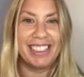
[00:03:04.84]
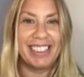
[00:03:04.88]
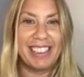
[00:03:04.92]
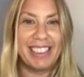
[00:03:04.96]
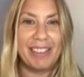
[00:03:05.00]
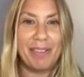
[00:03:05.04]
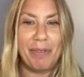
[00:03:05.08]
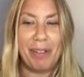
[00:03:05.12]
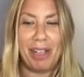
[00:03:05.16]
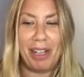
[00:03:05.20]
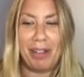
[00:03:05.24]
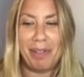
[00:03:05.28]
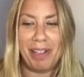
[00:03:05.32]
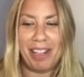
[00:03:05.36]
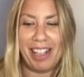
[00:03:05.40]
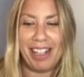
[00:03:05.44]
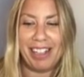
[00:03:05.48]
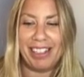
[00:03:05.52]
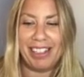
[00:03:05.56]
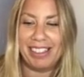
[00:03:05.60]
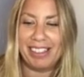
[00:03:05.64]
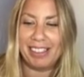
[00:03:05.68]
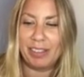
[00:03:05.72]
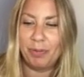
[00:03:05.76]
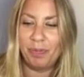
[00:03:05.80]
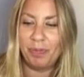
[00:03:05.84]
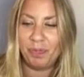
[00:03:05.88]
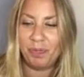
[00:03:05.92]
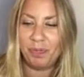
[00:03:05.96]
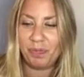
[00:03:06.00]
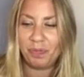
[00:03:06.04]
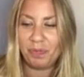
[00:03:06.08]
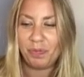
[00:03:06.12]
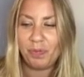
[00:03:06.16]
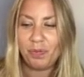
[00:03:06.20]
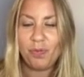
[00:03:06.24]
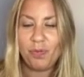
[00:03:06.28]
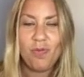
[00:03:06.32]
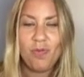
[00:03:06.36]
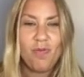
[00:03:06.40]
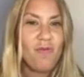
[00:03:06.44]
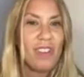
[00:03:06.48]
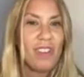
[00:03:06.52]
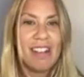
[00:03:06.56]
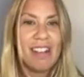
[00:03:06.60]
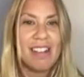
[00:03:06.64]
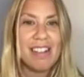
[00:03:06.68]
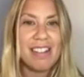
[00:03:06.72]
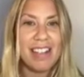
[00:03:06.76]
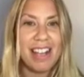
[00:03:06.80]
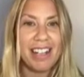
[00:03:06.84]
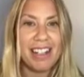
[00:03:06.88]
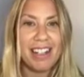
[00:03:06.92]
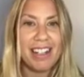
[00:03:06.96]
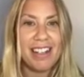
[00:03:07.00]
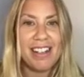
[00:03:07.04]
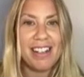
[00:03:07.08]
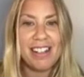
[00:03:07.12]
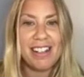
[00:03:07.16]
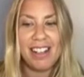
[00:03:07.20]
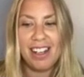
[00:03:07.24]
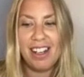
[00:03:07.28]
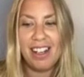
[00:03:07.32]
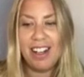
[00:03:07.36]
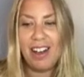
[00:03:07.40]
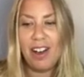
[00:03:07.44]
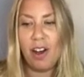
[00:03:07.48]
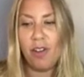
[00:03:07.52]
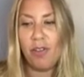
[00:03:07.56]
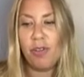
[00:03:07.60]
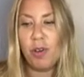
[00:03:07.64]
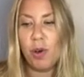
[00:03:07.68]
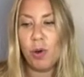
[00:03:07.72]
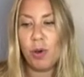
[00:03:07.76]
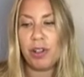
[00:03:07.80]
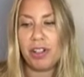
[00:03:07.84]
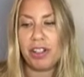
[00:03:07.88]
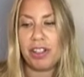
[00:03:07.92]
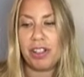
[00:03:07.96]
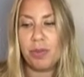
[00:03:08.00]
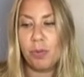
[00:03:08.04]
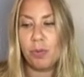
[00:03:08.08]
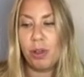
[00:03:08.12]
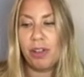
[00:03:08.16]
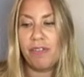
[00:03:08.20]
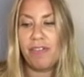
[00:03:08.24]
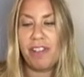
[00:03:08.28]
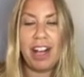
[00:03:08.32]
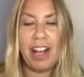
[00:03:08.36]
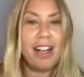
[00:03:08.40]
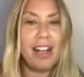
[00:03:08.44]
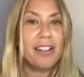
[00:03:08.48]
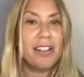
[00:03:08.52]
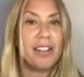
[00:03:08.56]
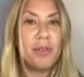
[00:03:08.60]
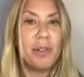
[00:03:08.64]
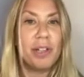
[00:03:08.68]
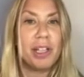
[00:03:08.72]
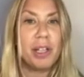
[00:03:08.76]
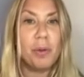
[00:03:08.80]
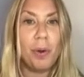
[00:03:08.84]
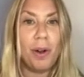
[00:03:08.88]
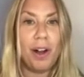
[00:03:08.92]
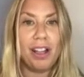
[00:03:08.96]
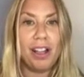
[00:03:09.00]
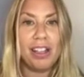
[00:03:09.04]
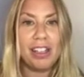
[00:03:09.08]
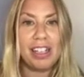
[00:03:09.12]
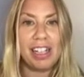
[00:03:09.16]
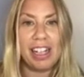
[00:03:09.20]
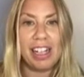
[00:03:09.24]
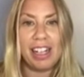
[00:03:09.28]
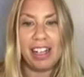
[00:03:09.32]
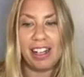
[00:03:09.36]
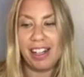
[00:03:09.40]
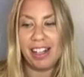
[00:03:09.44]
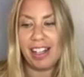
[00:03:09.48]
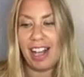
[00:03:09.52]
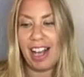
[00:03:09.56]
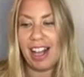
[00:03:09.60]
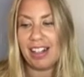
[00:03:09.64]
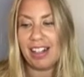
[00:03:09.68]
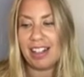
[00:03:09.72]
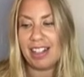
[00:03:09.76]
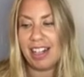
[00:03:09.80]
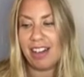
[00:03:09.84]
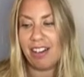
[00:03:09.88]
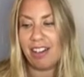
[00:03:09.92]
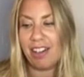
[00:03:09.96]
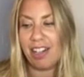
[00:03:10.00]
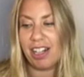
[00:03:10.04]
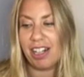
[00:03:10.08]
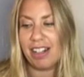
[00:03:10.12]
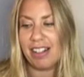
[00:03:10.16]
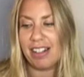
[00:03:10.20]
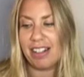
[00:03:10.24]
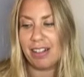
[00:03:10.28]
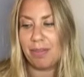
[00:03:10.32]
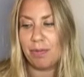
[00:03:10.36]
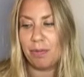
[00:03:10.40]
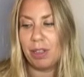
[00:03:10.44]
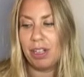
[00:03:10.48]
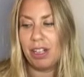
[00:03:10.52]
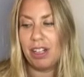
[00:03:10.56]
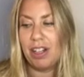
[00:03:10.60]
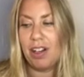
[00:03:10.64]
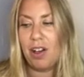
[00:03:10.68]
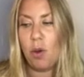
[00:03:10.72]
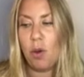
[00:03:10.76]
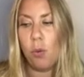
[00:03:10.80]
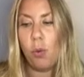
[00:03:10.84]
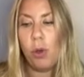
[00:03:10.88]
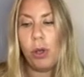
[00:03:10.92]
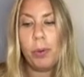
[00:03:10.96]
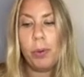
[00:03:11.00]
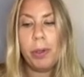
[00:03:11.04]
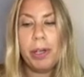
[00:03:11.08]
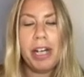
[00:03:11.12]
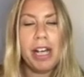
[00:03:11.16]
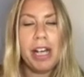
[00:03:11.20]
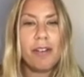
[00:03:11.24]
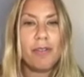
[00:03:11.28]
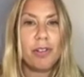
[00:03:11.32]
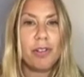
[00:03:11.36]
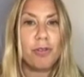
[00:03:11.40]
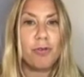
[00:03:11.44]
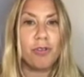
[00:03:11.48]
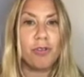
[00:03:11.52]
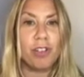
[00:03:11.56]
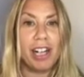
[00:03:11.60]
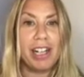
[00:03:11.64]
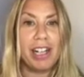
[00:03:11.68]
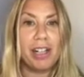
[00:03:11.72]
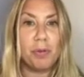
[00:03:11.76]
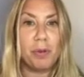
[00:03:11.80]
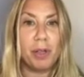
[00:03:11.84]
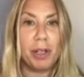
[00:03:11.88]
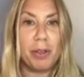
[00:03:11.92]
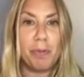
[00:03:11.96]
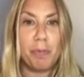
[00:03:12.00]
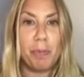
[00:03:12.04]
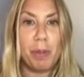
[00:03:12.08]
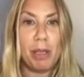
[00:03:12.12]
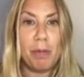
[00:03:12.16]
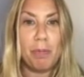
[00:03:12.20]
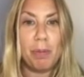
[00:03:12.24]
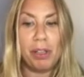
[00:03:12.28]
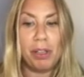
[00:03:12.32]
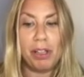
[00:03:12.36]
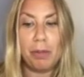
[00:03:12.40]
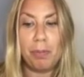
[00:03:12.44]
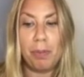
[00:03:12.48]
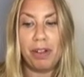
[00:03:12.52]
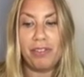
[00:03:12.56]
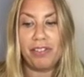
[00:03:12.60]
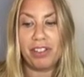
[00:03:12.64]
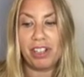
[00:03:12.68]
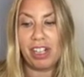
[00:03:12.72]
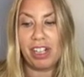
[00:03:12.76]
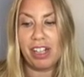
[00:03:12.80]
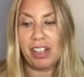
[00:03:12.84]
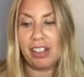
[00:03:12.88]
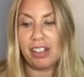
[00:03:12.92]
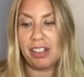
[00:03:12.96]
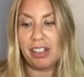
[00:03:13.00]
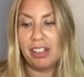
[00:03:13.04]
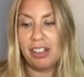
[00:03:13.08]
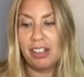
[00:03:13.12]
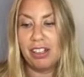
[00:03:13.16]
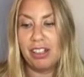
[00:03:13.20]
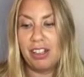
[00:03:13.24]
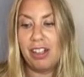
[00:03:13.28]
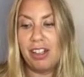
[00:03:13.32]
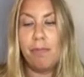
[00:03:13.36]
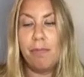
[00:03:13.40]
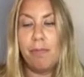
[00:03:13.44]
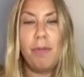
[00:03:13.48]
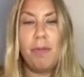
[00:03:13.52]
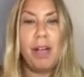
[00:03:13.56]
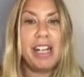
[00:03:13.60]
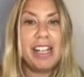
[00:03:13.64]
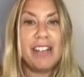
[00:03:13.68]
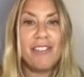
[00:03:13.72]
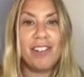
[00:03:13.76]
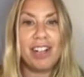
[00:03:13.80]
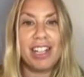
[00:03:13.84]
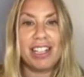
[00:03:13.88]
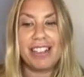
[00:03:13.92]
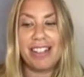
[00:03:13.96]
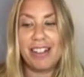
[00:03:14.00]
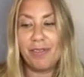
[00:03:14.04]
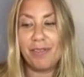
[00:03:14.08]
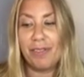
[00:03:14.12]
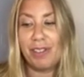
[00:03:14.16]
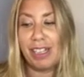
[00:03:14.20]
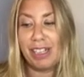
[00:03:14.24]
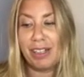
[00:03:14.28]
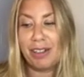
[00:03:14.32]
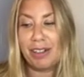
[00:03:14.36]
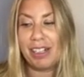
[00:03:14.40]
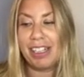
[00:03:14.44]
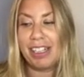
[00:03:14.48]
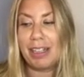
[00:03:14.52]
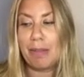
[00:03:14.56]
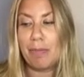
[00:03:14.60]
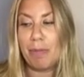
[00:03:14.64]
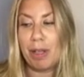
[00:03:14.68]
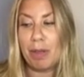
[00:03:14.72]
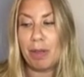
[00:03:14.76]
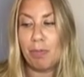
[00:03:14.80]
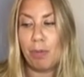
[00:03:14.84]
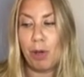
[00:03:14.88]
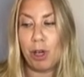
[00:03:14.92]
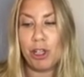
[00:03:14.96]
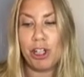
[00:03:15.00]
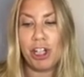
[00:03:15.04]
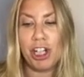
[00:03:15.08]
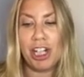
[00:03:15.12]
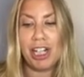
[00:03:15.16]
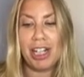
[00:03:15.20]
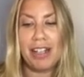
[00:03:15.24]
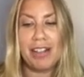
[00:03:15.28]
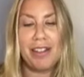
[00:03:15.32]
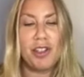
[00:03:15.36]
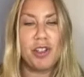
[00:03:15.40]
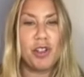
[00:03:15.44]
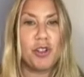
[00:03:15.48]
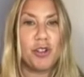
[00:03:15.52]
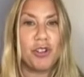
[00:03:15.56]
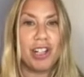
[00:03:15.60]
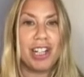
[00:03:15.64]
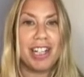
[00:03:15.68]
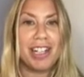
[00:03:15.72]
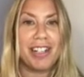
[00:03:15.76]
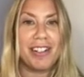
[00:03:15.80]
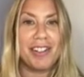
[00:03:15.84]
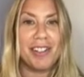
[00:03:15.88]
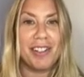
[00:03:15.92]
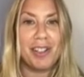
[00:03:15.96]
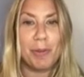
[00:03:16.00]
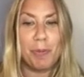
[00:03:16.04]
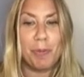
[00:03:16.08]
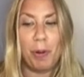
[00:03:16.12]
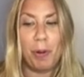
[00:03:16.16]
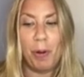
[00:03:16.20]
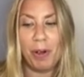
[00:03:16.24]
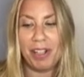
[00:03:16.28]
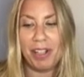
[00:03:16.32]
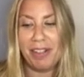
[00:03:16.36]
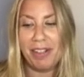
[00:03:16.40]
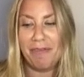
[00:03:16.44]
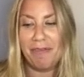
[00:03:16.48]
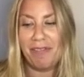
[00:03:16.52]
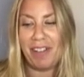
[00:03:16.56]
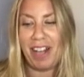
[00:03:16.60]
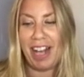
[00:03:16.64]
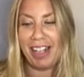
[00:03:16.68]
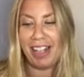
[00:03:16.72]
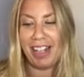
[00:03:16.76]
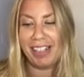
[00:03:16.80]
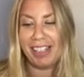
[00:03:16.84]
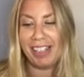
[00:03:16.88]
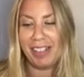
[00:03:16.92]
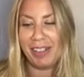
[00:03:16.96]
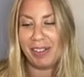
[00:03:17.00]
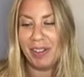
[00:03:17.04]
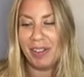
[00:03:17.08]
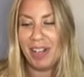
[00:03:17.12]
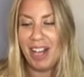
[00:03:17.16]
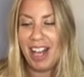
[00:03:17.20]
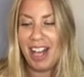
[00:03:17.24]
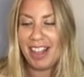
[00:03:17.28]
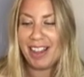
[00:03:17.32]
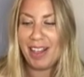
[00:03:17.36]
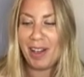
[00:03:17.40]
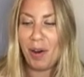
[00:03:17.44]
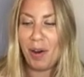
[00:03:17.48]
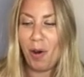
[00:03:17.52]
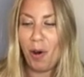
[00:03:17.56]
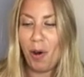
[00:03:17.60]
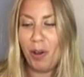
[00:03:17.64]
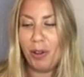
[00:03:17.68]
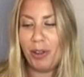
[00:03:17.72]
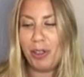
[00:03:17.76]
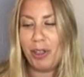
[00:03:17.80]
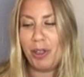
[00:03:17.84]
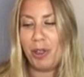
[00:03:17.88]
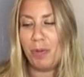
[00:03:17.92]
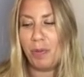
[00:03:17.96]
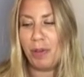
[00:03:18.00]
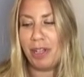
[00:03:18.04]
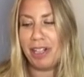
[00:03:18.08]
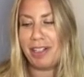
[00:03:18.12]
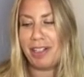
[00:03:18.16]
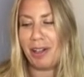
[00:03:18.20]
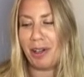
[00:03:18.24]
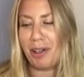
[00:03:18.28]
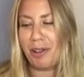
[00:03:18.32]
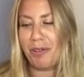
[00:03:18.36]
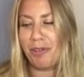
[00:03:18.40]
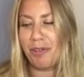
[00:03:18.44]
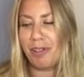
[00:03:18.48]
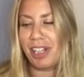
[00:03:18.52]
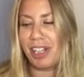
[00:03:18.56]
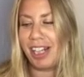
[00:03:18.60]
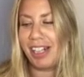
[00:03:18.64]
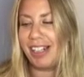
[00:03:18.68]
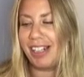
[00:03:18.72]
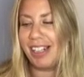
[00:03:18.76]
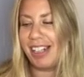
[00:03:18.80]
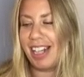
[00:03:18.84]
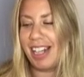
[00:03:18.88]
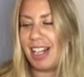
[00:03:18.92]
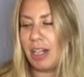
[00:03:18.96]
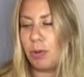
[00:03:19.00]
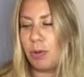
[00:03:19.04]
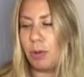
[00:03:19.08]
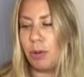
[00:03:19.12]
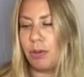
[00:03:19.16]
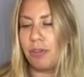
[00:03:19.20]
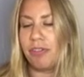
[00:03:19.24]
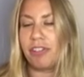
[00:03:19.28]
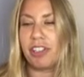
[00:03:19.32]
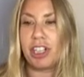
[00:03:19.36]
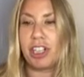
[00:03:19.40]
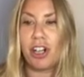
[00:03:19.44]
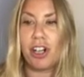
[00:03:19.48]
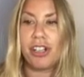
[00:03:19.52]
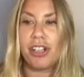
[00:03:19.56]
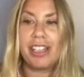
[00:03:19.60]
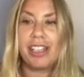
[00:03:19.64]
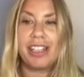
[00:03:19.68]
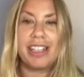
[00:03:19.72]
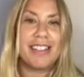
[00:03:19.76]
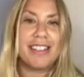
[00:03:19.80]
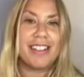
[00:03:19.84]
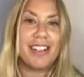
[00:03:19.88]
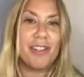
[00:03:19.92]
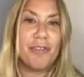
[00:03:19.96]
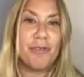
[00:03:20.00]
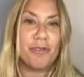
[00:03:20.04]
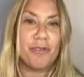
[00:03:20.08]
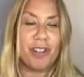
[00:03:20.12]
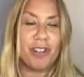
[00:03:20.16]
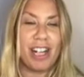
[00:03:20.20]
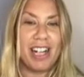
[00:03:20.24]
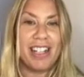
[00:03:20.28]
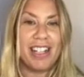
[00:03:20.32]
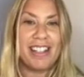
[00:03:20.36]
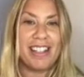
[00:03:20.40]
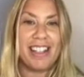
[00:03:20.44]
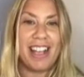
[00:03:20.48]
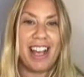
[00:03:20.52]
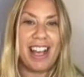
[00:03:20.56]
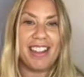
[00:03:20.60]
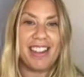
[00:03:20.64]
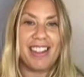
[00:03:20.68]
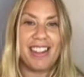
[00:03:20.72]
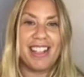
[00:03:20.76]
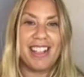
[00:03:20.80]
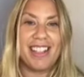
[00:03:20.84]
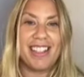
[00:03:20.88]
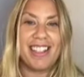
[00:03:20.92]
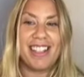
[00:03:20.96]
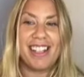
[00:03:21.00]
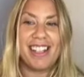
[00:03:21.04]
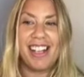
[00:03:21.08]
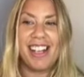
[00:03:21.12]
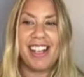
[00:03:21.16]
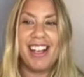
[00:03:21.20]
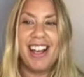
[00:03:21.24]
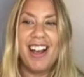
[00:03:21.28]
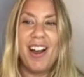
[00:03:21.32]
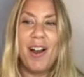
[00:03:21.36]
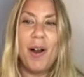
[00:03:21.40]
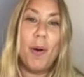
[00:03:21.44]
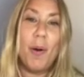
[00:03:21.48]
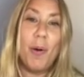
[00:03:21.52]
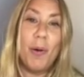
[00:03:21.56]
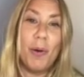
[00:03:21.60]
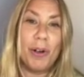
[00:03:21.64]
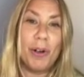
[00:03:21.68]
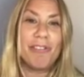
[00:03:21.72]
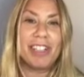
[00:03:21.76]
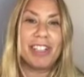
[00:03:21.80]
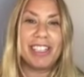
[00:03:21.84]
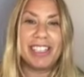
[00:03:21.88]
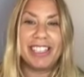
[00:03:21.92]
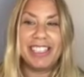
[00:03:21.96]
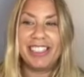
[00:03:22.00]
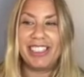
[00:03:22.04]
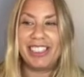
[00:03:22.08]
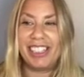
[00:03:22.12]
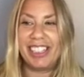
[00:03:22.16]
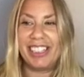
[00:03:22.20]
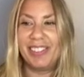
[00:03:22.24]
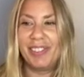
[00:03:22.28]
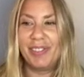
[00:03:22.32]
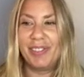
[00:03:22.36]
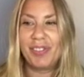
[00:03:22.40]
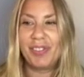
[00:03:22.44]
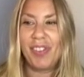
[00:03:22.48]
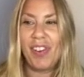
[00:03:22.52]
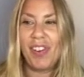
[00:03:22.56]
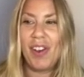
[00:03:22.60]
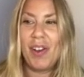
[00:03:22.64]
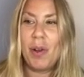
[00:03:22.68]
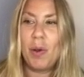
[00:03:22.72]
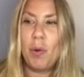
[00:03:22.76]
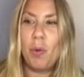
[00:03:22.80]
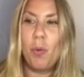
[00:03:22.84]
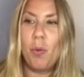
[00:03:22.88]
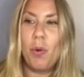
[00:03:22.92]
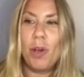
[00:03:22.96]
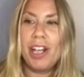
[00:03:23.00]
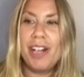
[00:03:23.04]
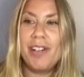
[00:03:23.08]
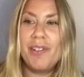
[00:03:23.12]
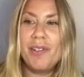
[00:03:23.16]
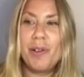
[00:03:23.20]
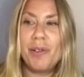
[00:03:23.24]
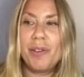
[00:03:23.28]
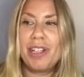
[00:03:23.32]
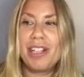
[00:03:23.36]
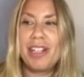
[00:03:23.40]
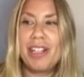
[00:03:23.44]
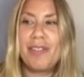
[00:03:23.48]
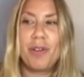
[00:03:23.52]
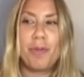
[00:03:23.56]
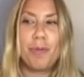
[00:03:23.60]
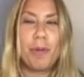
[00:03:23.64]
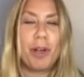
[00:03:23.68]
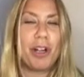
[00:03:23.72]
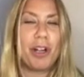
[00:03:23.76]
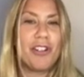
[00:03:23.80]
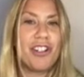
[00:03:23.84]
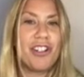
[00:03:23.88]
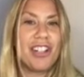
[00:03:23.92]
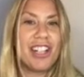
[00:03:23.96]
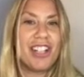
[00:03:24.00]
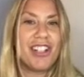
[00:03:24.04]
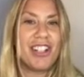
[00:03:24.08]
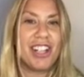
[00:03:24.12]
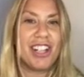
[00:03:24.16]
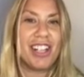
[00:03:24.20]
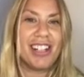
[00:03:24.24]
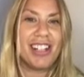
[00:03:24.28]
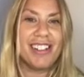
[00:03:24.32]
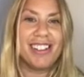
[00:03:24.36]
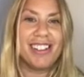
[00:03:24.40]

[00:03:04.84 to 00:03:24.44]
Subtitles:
sit well with us. Second, of course, we value equality and egalitarianism. We would never rank one people above another. Many of us have literally been marching in the street to support the value that all humans are created equal, regardless of race, ethnicity, or religion. We know this from our tradition.